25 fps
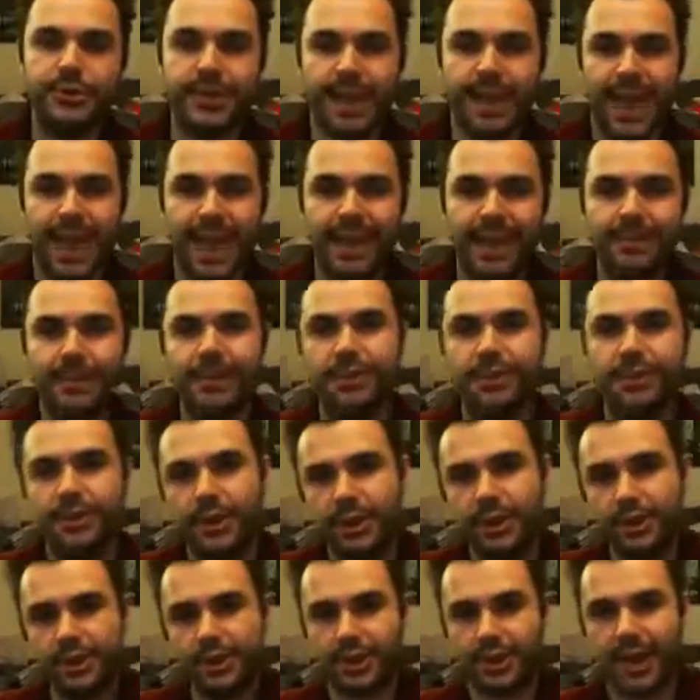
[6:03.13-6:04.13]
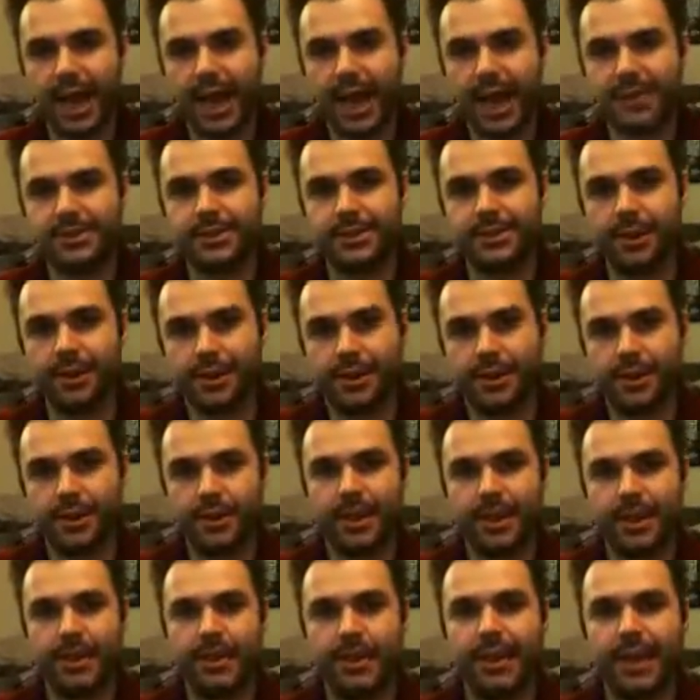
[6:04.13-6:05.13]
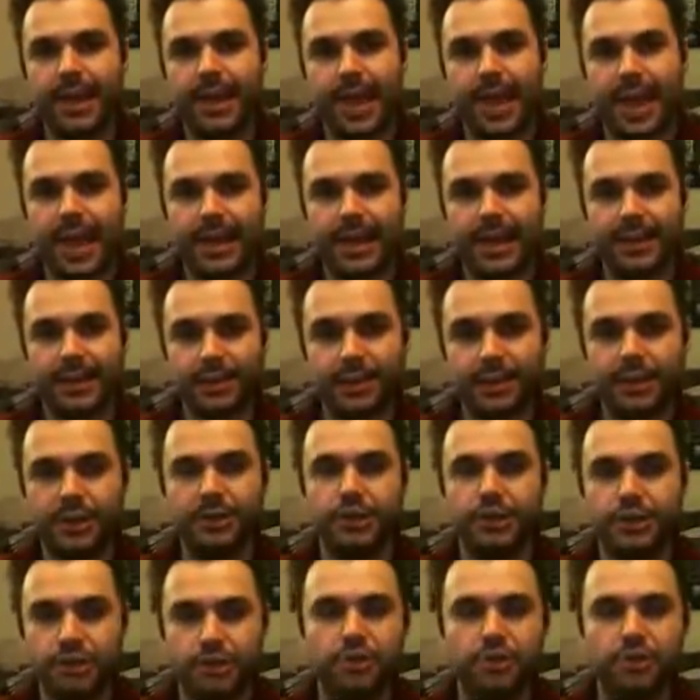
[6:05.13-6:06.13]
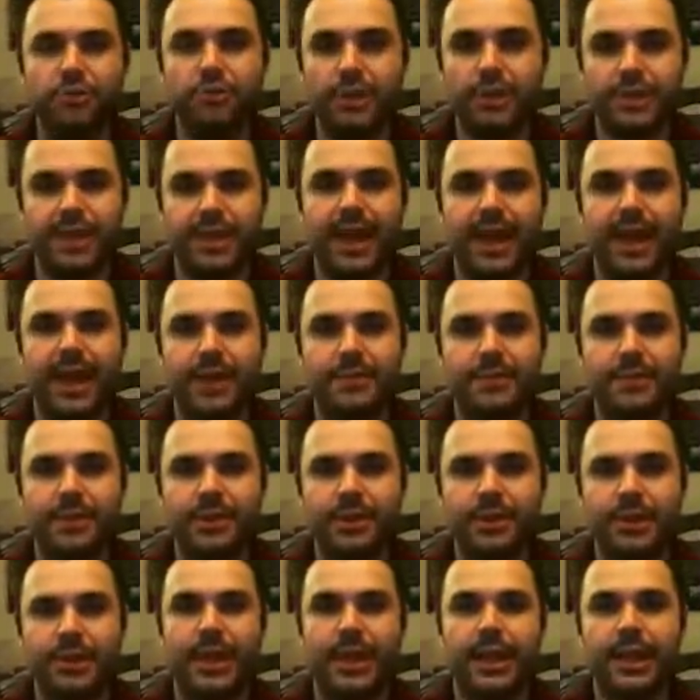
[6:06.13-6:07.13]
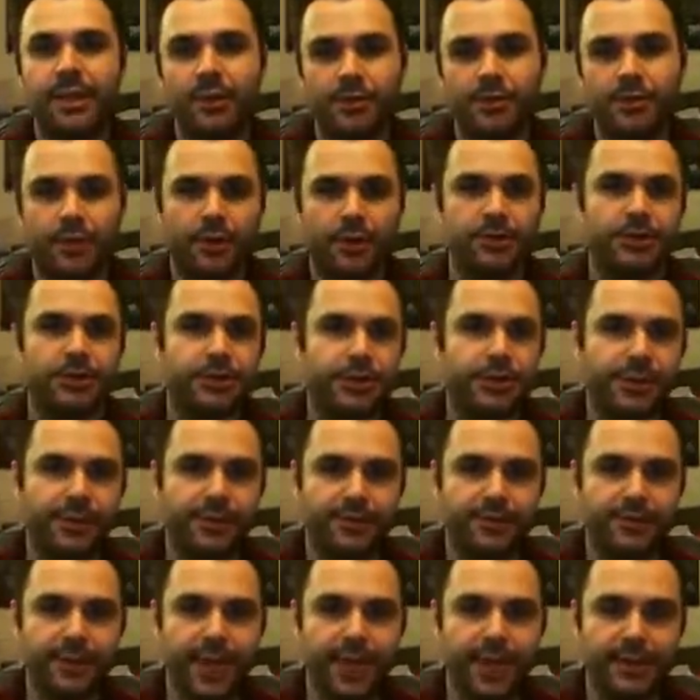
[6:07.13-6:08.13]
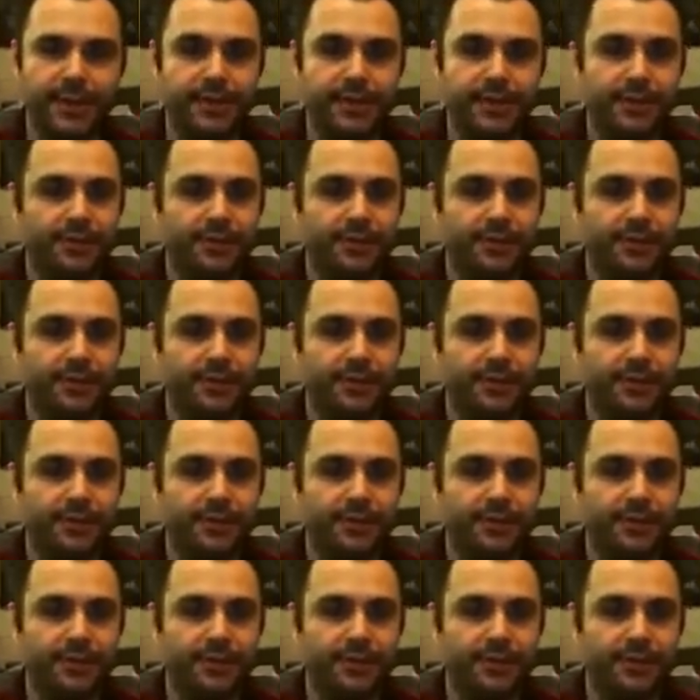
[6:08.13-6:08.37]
the enemy unit you cast it on. You can shoot with that enemy unit in your own shooting phase.